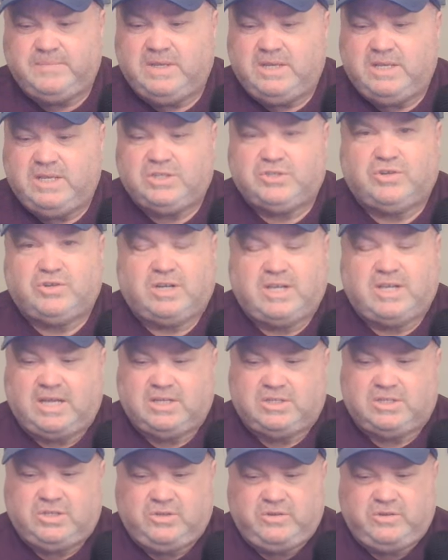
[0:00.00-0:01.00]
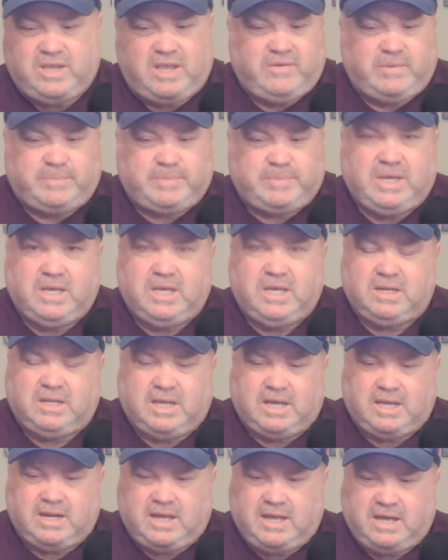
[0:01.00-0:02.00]
He struck out two, gave up a hit,
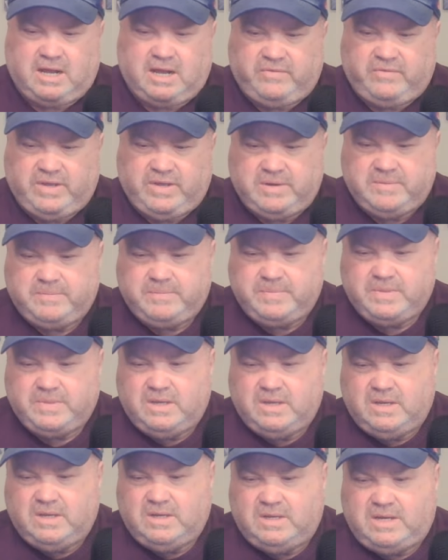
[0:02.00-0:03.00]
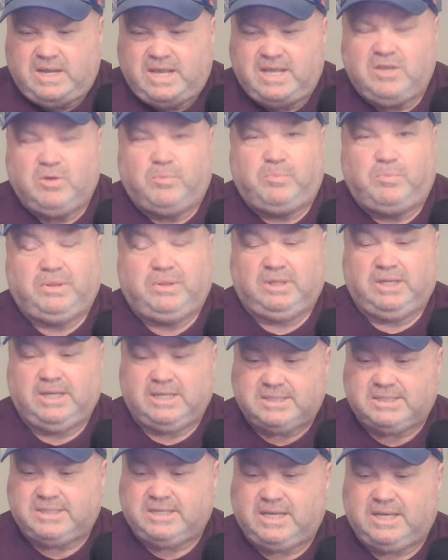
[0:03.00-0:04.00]
got out of it. Daniel
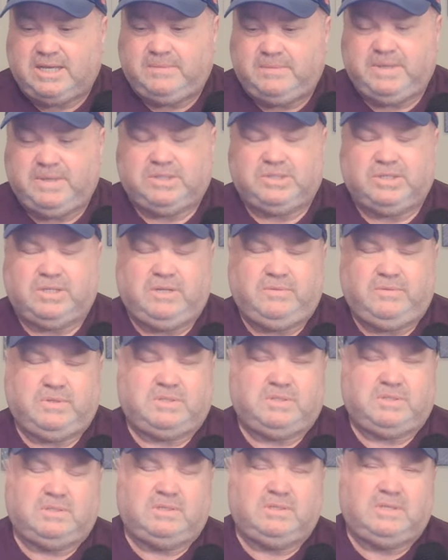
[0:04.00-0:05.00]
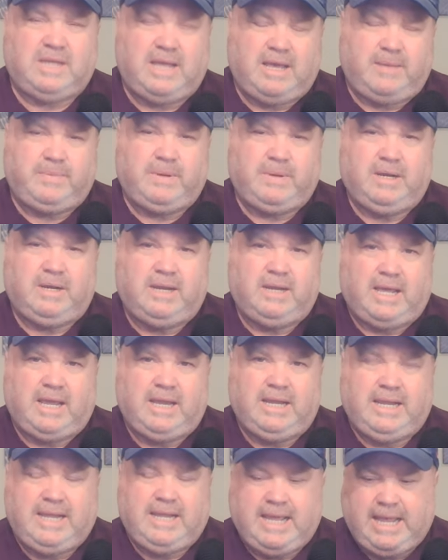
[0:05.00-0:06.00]
Palencia, I mentioned he was tapping at
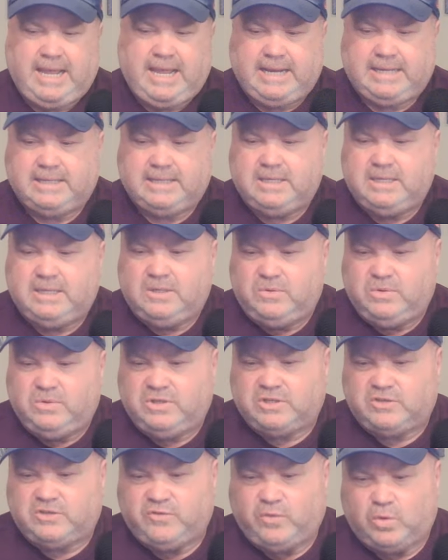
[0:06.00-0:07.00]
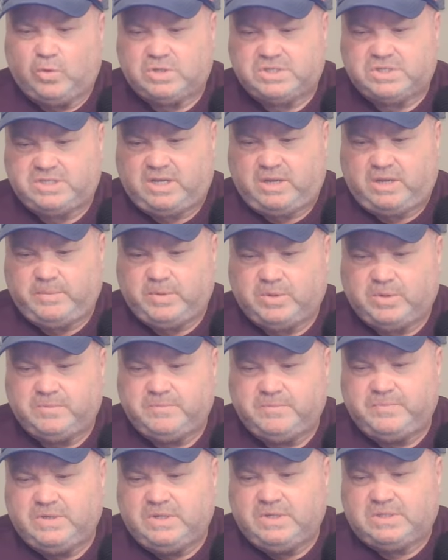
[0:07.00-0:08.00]
98 with his four seamer.
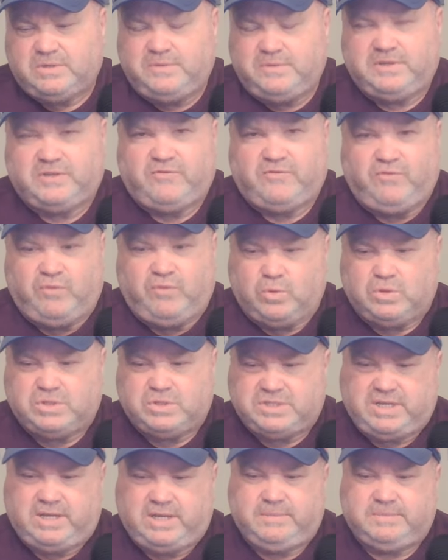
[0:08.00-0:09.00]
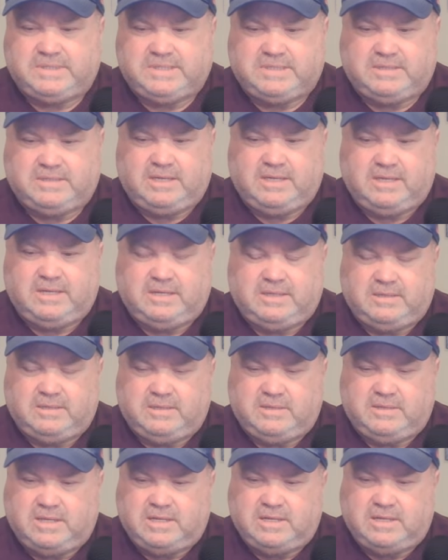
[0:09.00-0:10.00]
So he was four seams uh,
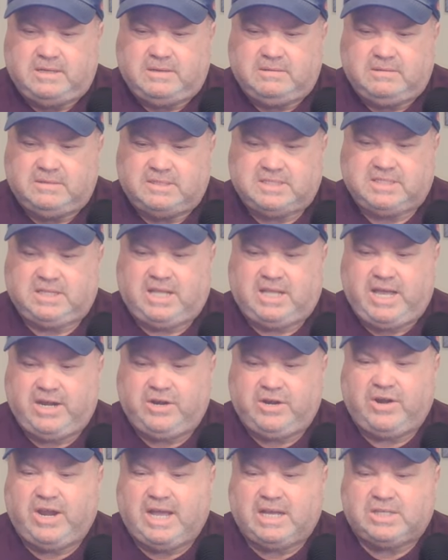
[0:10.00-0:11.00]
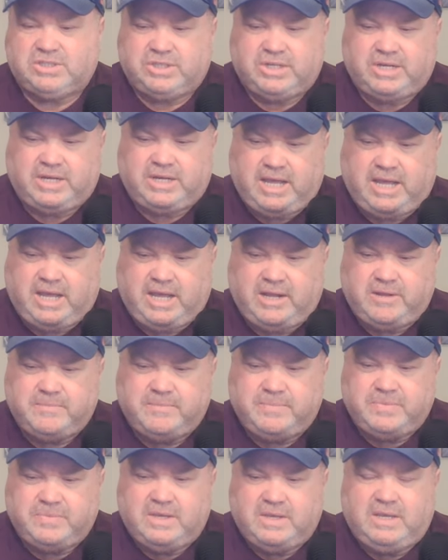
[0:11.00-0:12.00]
uh, slider action today.
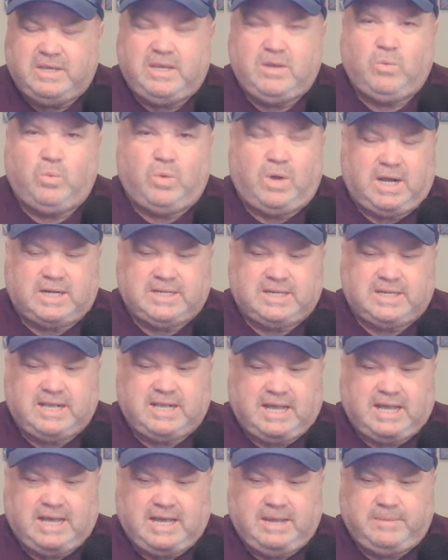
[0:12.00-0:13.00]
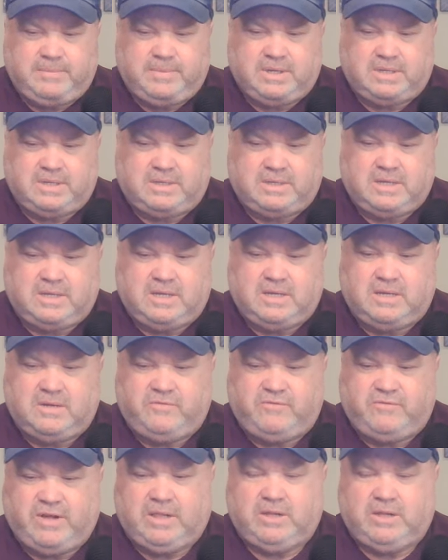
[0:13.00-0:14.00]
He walked a guy, but uh,
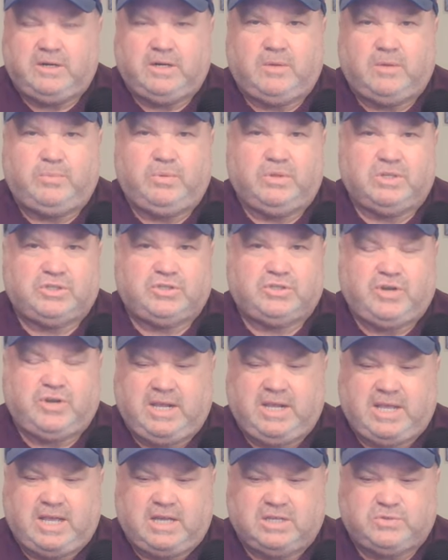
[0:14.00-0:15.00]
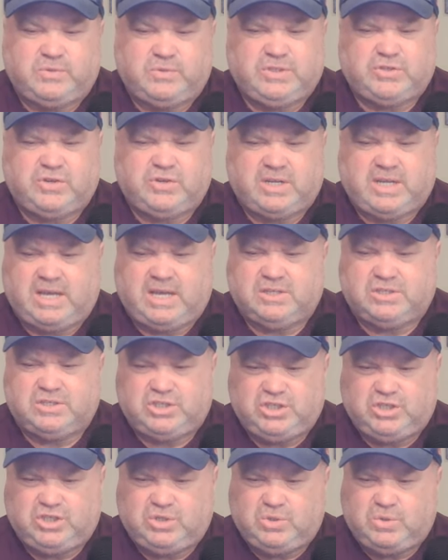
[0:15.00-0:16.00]
followed it up with a strikeout. So we struck out
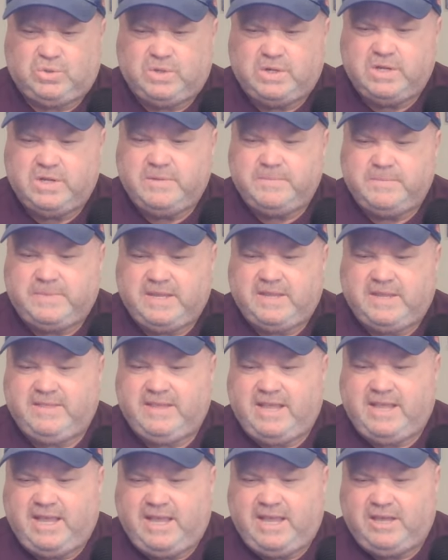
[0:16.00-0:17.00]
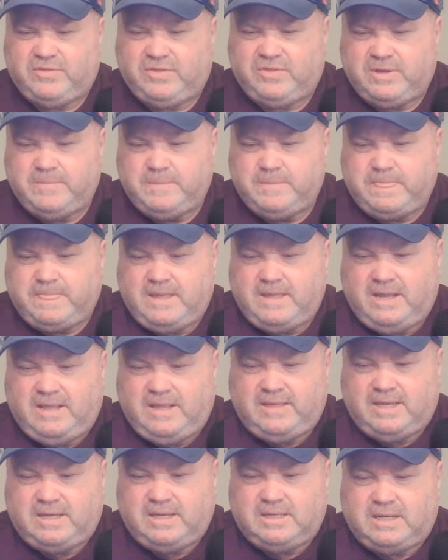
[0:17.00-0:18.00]
two in the eighth.
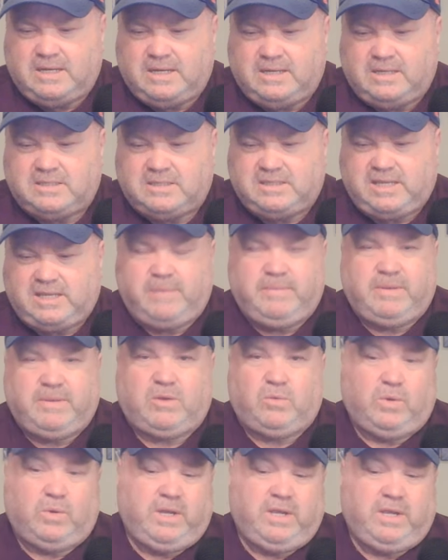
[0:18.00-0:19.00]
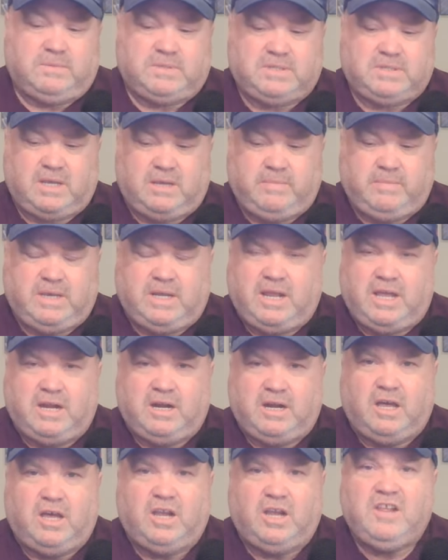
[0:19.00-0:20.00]
And then uh, Sam McWilliams came in, had
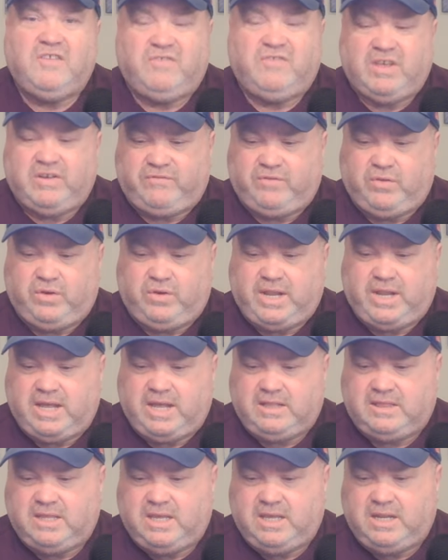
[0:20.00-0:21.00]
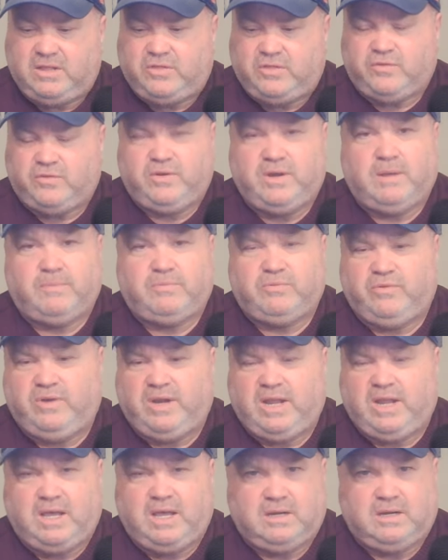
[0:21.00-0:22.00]
an uneventful ninth inning, three up, three
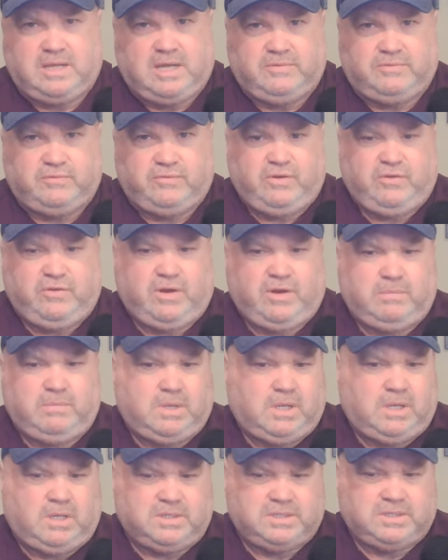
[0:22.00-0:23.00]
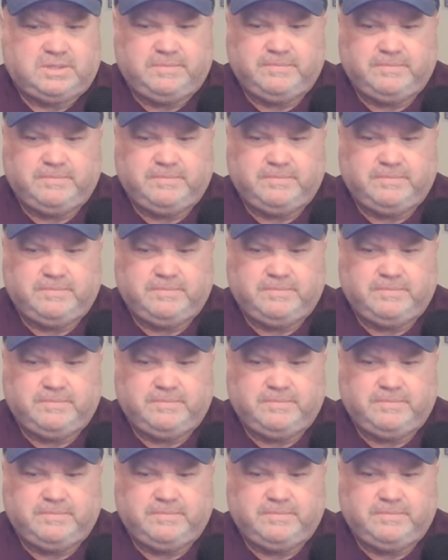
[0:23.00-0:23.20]
down, got three ground balls.